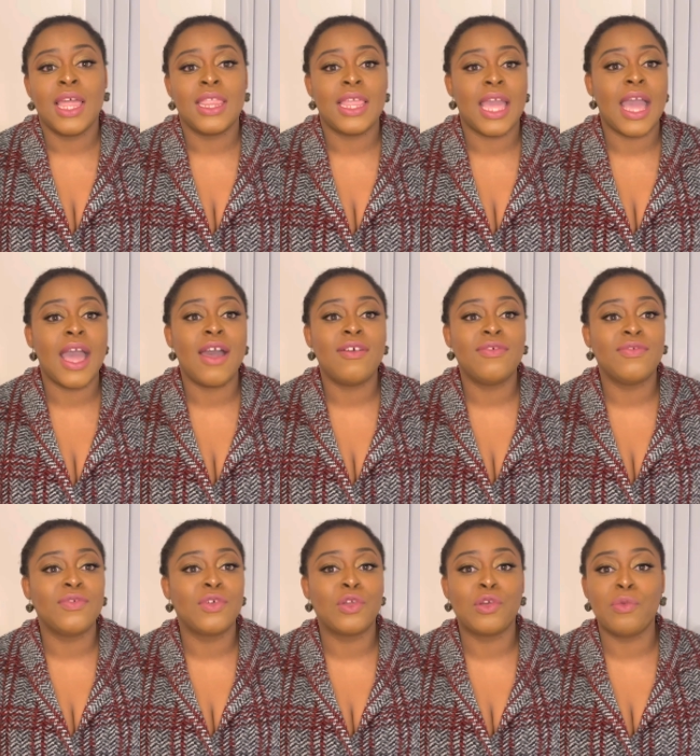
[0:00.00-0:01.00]
they
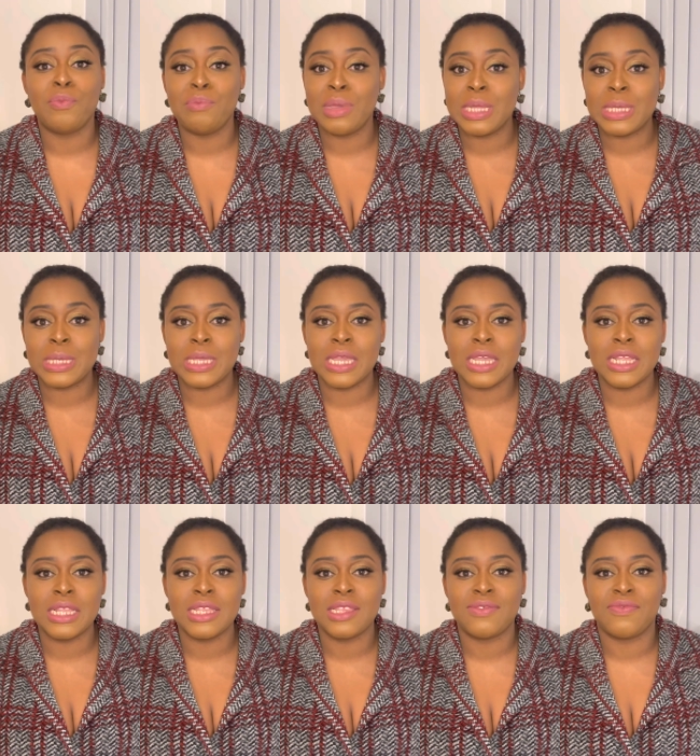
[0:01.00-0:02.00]
have group
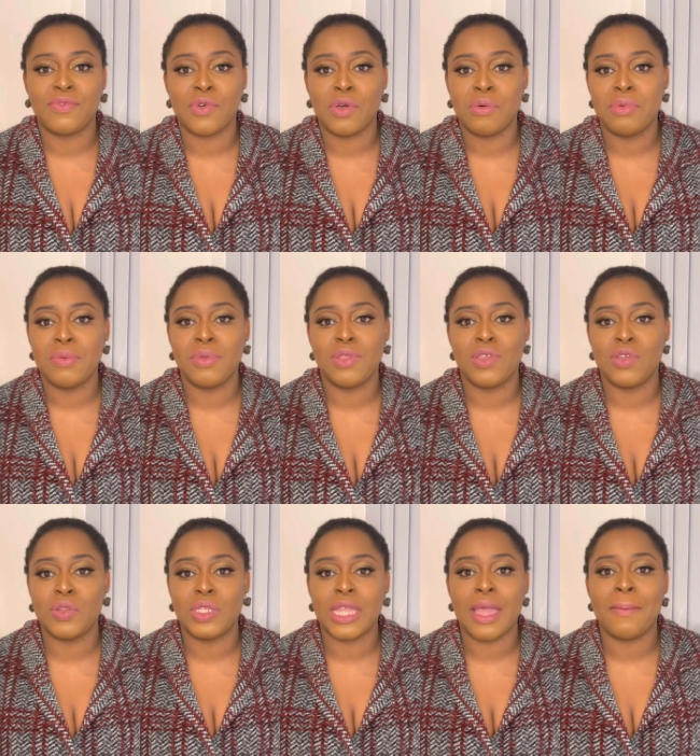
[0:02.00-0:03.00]
meetings for maybe
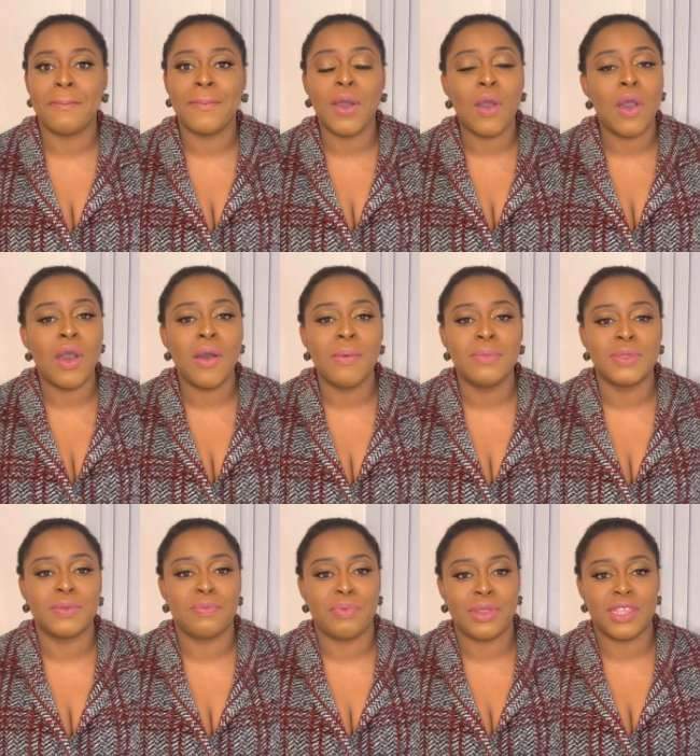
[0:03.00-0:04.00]
new time
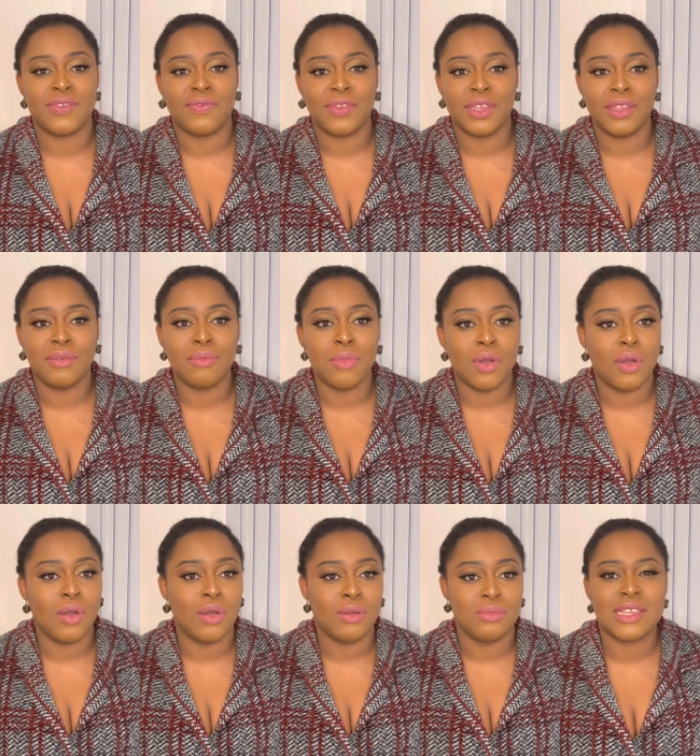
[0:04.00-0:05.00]
moms, breastfeeding
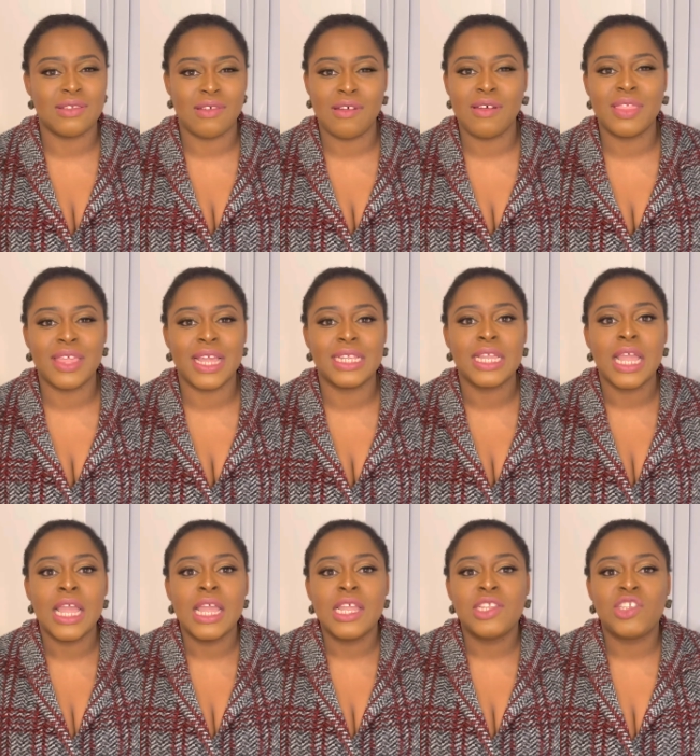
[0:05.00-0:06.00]
moms and all that
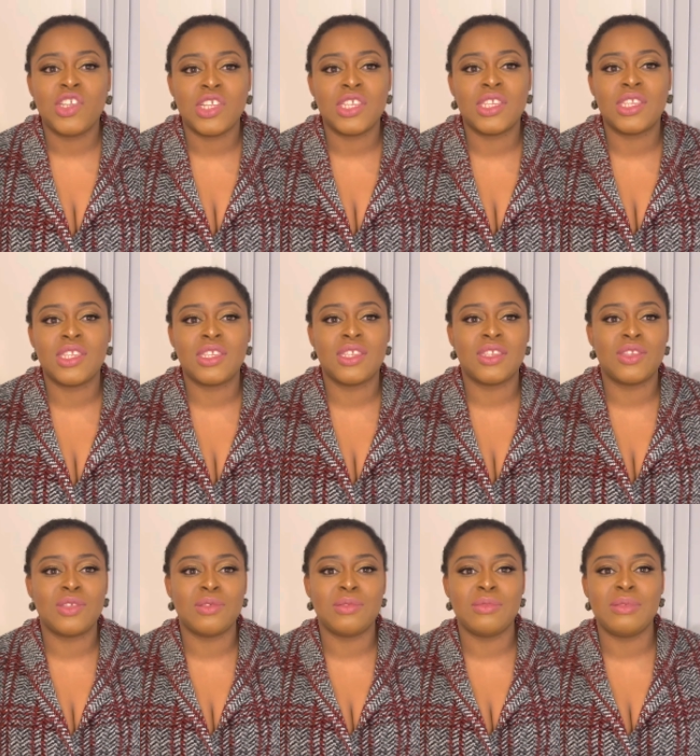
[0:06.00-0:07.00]

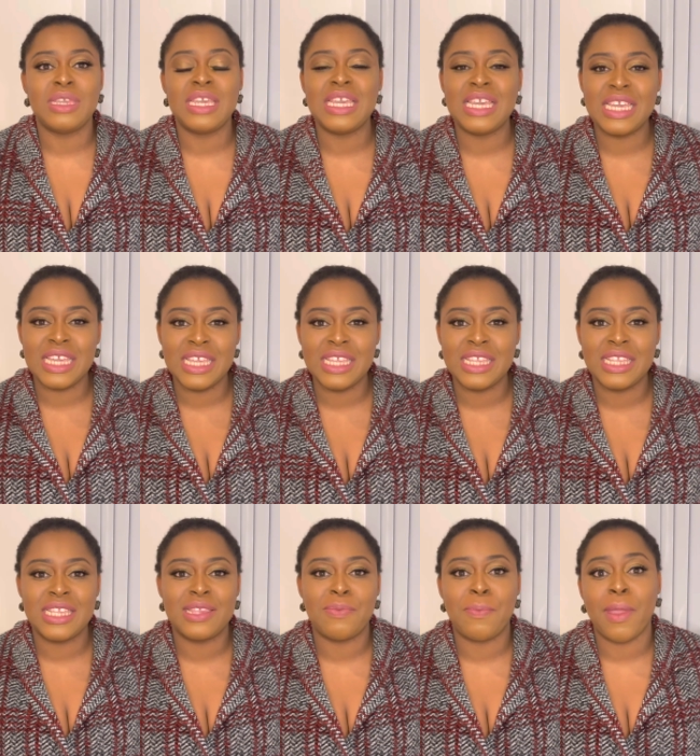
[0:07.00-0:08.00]
just to
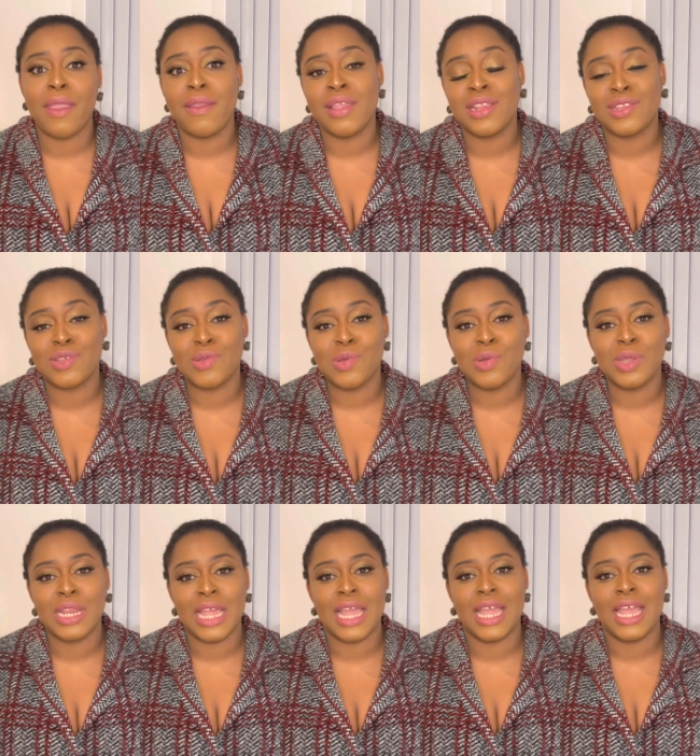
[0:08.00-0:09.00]
ease
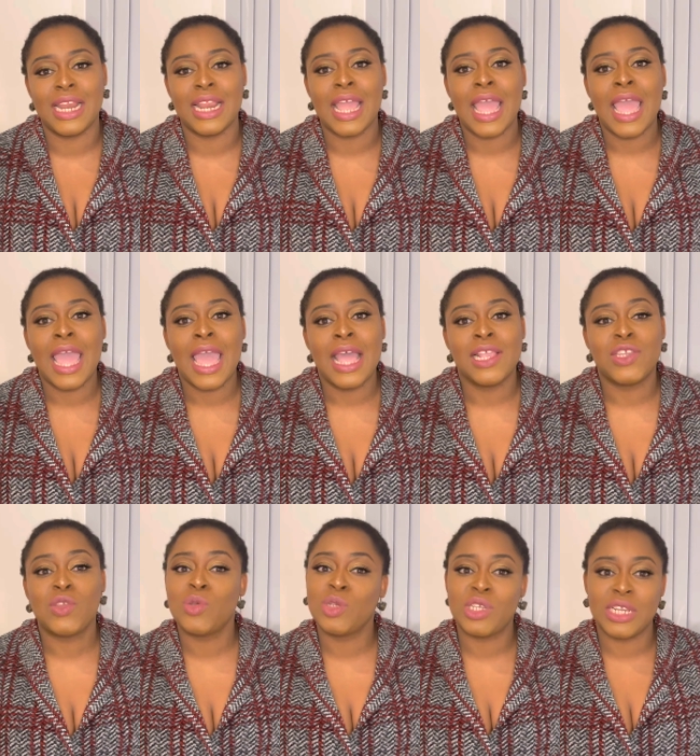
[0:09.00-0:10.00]
parenthood and
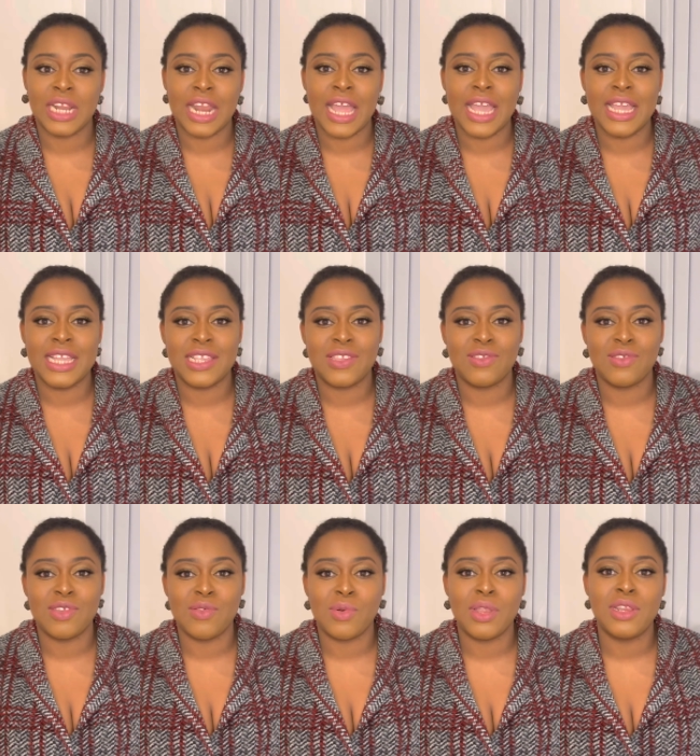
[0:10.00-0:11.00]
socialize. So
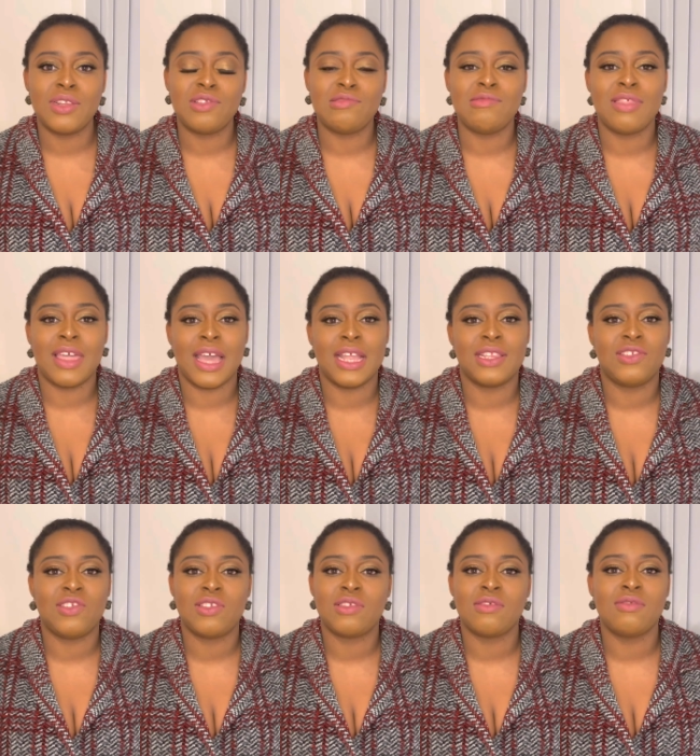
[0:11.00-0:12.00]
you want to do
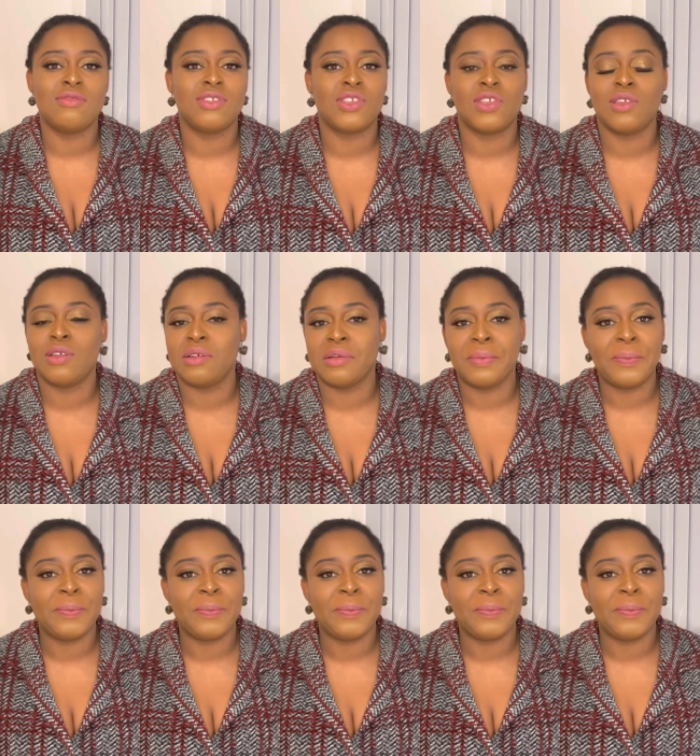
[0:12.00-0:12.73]
that, just go to your